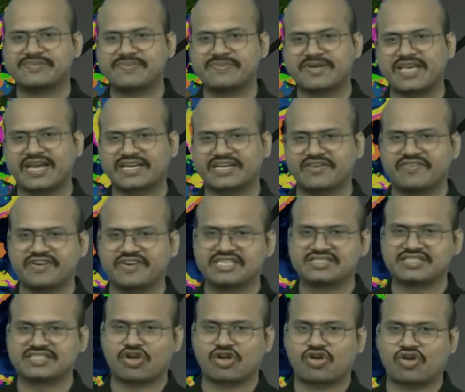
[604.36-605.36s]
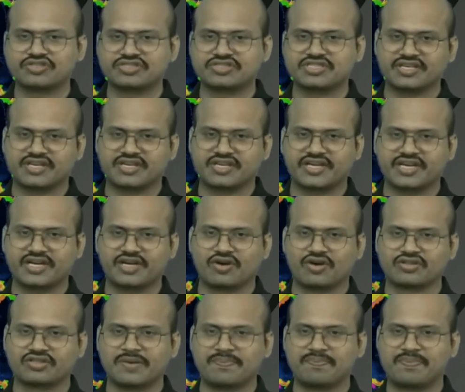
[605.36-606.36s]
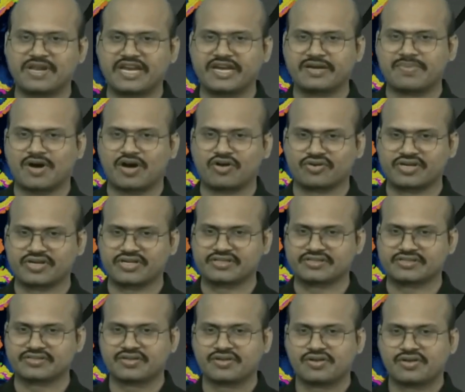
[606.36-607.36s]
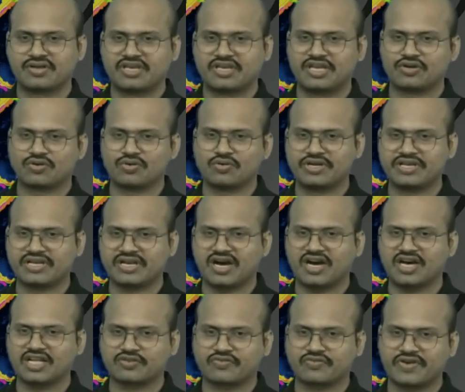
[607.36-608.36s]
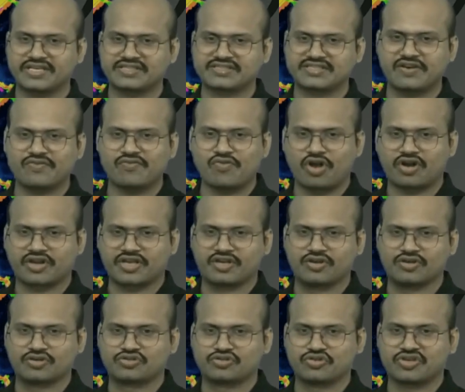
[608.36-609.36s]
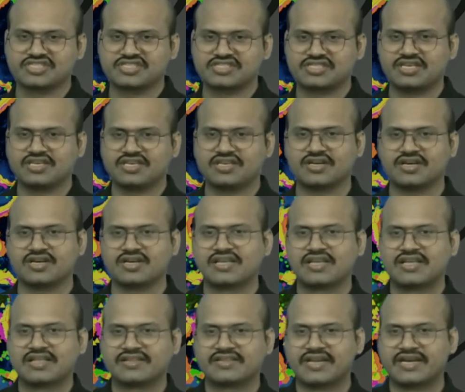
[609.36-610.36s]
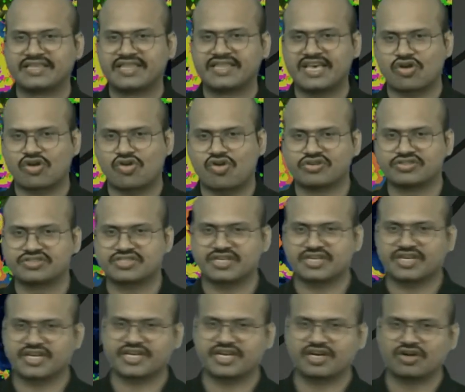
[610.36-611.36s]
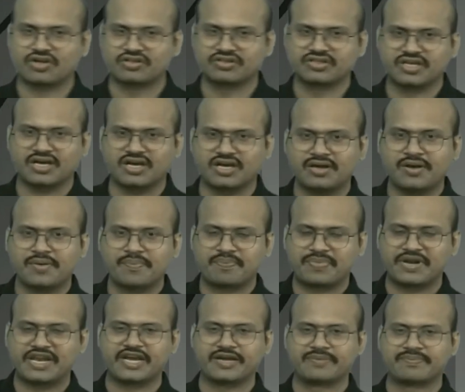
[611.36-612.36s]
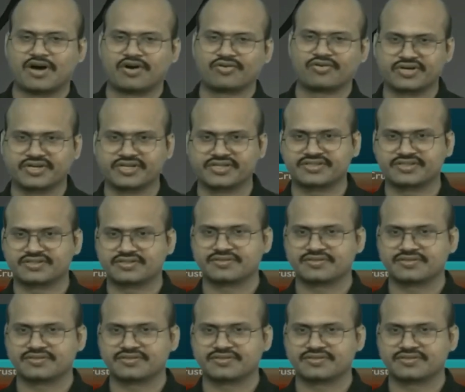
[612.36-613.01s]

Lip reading: activities are concentrated on the plate boundaries. including earthquakes and volcanoes. You can see here that they are concentrated on the plate boundaries.